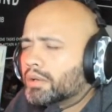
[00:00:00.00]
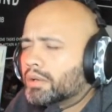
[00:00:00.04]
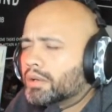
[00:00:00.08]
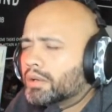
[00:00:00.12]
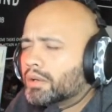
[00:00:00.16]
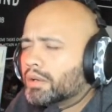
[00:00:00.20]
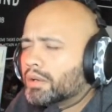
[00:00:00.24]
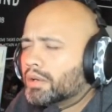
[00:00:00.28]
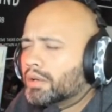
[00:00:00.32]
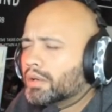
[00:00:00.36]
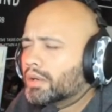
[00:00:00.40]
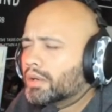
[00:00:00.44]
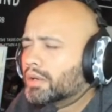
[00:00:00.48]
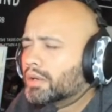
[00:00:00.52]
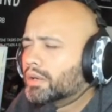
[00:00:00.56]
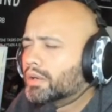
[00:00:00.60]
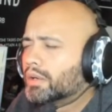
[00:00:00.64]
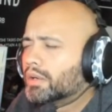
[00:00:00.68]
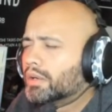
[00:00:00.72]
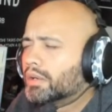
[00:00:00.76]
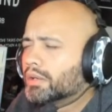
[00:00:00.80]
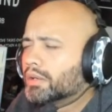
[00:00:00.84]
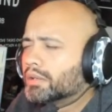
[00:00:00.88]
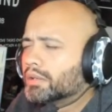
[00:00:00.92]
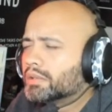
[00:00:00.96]

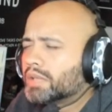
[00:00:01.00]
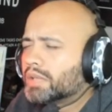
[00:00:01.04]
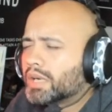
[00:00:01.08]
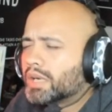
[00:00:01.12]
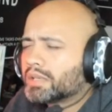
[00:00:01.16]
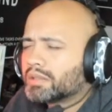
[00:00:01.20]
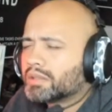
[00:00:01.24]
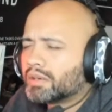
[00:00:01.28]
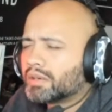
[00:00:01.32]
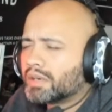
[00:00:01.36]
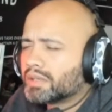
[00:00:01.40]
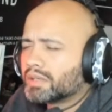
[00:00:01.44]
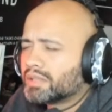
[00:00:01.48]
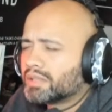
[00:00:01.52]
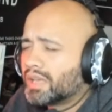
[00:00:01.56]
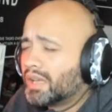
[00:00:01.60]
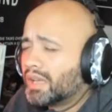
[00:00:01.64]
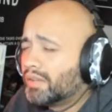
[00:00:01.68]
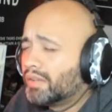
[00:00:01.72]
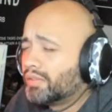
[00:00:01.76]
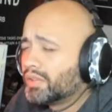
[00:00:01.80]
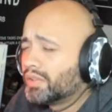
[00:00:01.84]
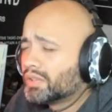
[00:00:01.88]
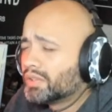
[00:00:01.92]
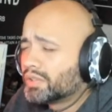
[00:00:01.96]
Dr.
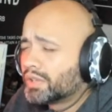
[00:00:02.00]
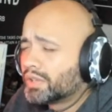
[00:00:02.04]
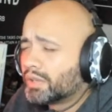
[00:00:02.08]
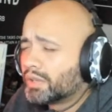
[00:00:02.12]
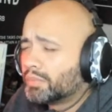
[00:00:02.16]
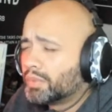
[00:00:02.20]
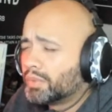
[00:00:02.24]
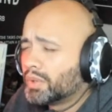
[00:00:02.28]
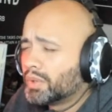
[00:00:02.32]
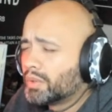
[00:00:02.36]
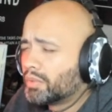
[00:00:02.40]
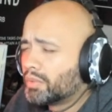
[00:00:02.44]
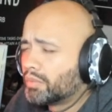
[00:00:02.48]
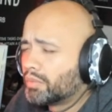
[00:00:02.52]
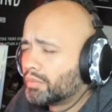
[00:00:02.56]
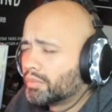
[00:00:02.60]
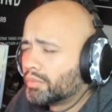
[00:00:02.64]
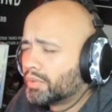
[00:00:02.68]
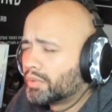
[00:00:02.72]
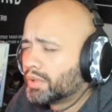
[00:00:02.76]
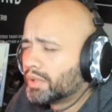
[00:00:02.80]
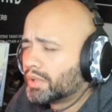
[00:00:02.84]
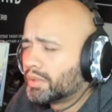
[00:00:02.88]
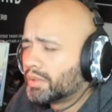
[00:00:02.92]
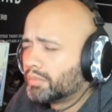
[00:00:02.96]
Octavius could be a
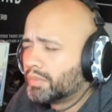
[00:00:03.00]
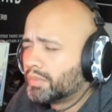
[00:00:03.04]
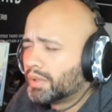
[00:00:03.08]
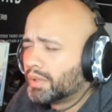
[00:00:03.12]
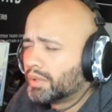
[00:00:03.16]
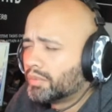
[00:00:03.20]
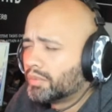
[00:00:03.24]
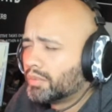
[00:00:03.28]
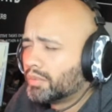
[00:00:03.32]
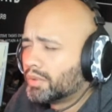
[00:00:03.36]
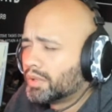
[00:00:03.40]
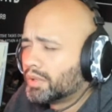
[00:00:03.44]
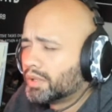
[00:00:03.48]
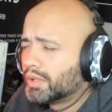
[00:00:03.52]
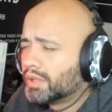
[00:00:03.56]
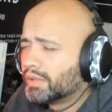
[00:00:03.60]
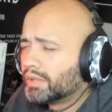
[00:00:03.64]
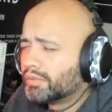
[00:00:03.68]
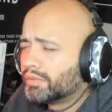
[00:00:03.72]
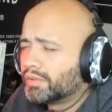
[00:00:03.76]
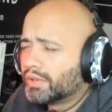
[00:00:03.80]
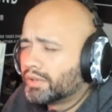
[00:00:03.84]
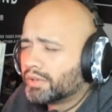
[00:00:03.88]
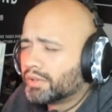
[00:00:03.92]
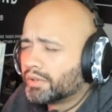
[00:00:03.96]
really big one if
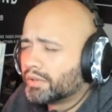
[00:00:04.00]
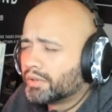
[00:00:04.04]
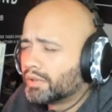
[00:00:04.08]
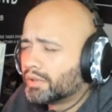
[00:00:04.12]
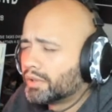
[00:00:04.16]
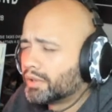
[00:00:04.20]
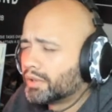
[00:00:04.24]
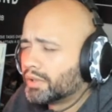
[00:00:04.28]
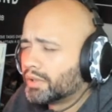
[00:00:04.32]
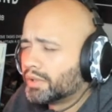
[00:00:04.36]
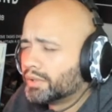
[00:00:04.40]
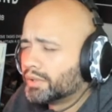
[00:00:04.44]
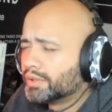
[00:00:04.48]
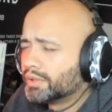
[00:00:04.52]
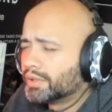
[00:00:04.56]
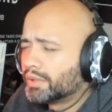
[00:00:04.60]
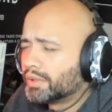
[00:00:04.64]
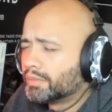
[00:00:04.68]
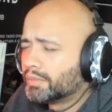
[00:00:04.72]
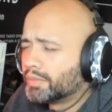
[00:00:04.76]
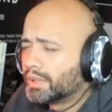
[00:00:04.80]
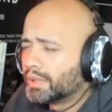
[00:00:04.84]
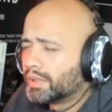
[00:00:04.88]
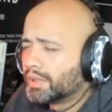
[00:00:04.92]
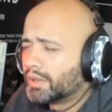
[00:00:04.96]
they're using
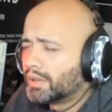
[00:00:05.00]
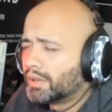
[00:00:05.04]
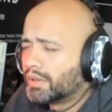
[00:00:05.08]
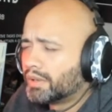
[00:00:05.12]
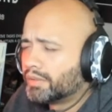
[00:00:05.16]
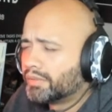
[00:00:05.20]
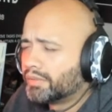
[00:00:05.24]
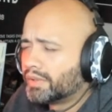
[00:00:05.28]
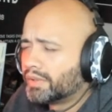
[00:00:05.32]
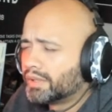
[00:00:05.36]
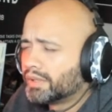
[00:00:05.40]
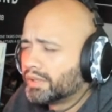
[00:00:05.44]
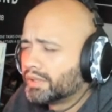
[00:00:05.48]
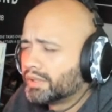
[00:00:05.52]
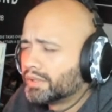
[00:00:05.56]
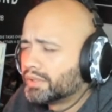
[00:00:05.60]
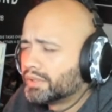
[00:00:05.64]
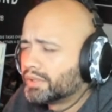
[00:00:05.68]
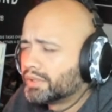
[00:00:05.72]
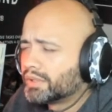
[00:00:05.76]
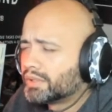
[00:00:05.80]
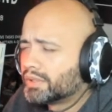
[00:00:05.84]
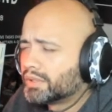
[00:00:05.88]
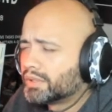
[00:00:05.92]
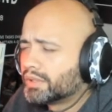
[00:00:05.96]
him on
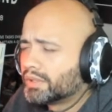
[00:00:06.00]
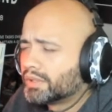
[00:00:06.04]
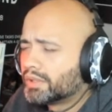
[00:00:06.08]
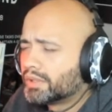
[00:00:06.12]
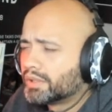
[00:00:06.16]
offense.